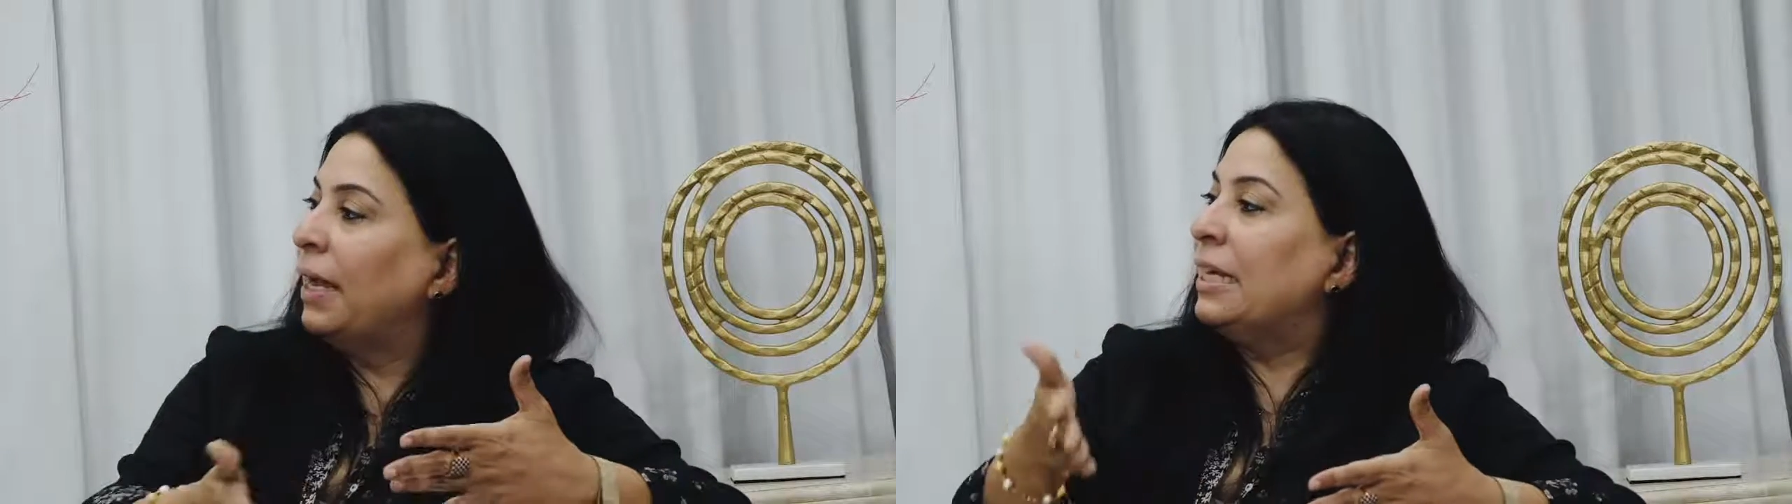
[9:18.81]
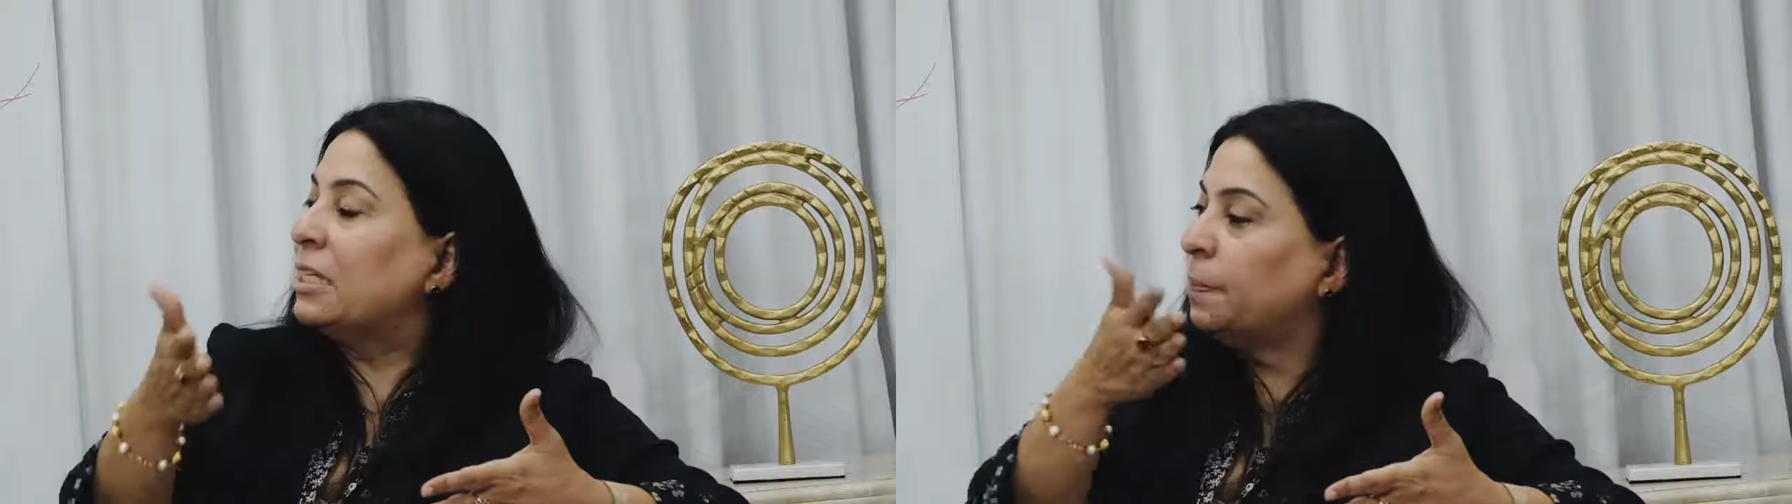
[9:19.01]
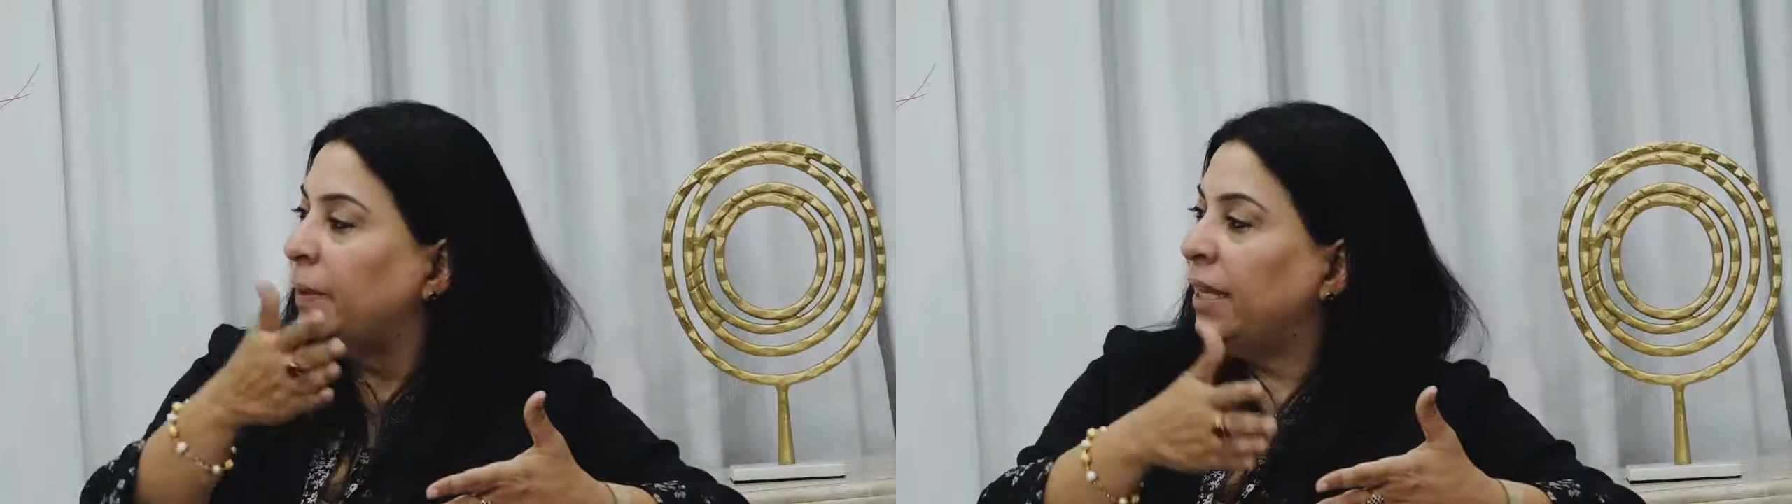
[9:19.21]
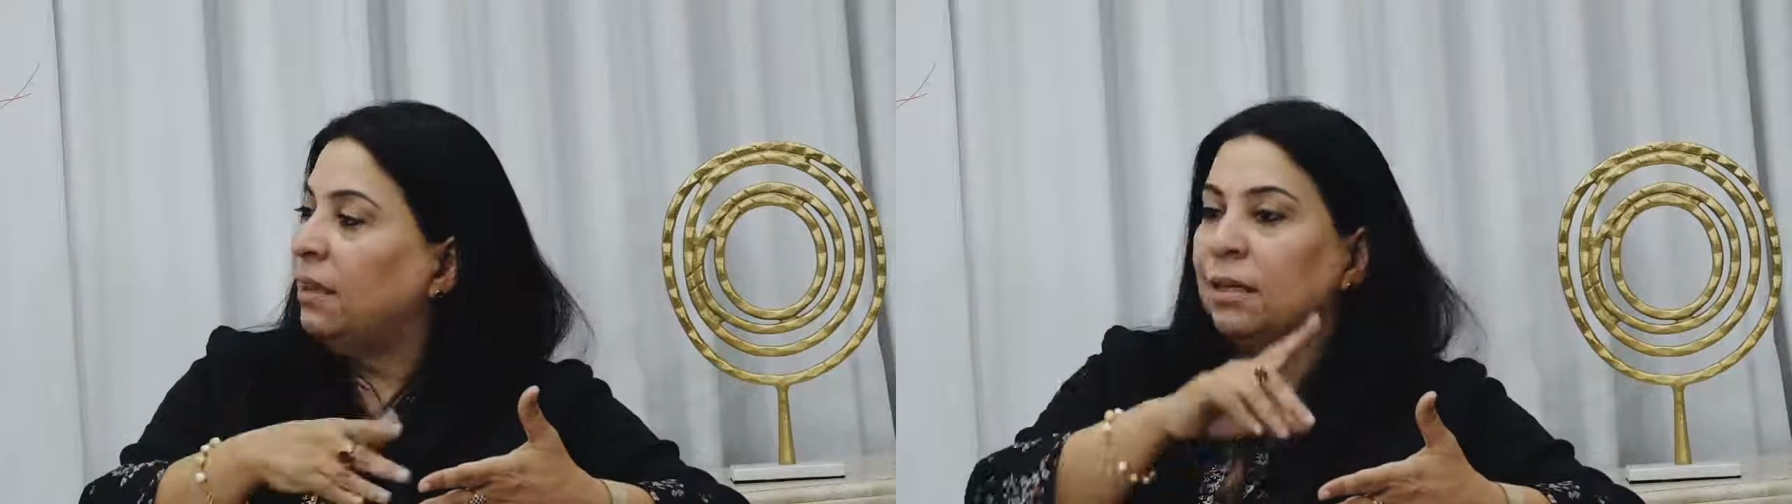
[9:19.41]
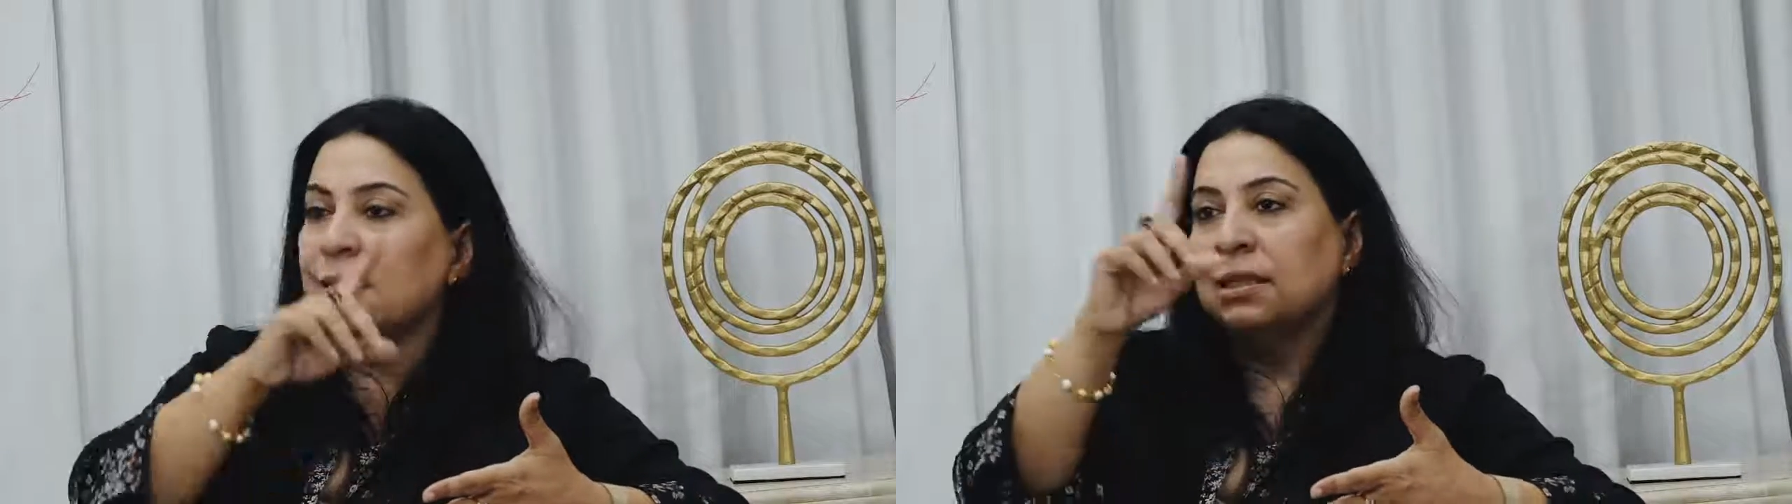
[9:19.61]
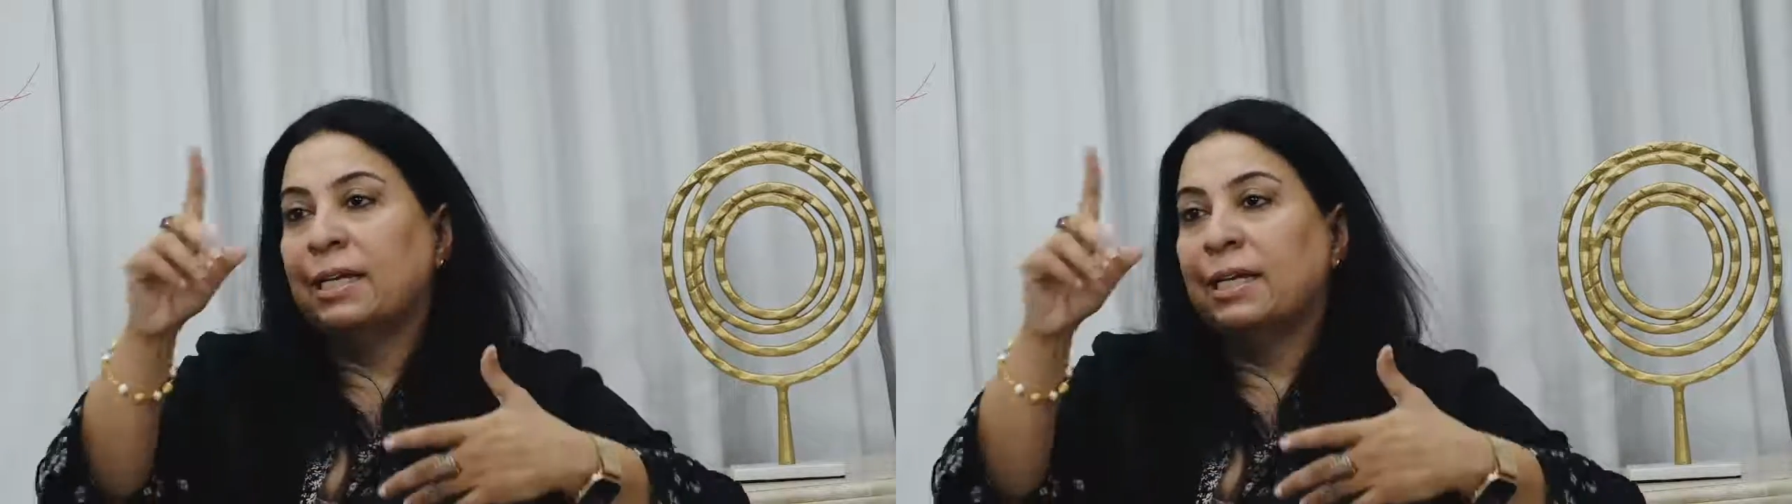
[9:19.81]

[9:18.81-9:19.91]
I can explain this,